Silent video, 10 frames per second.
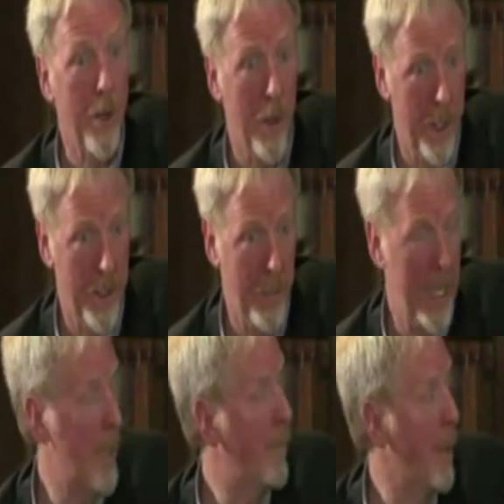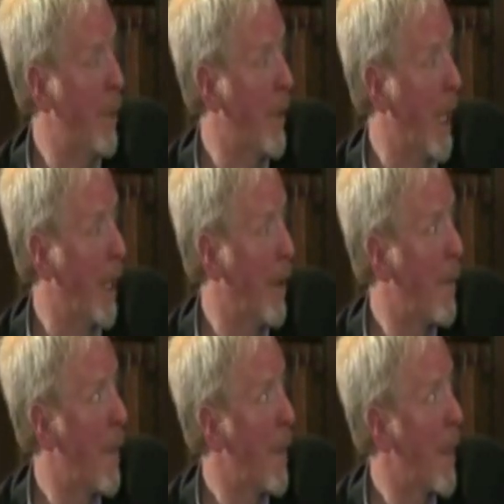are not as big as people think.
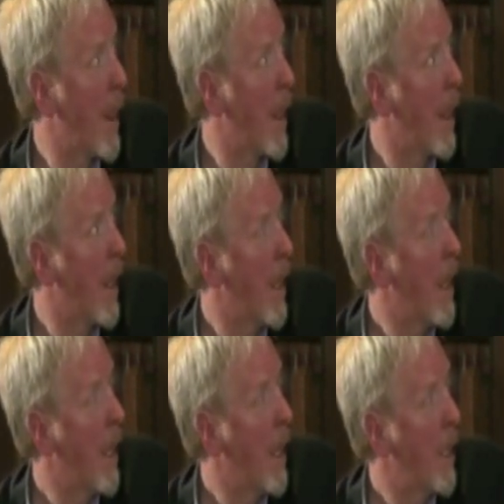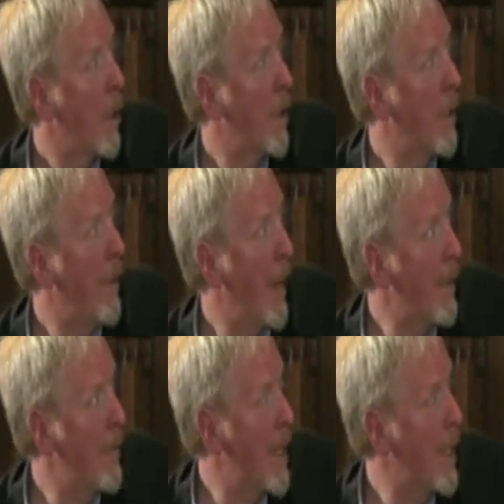Cost
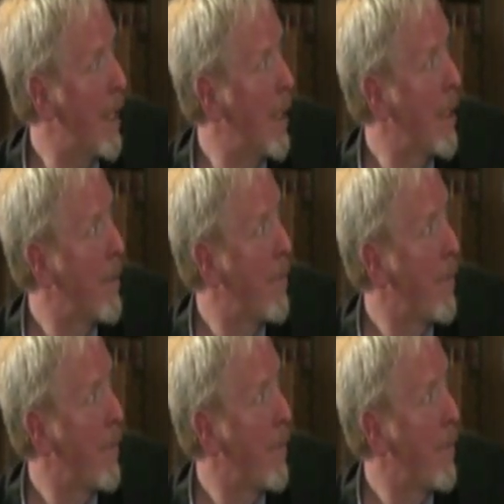effectiveness,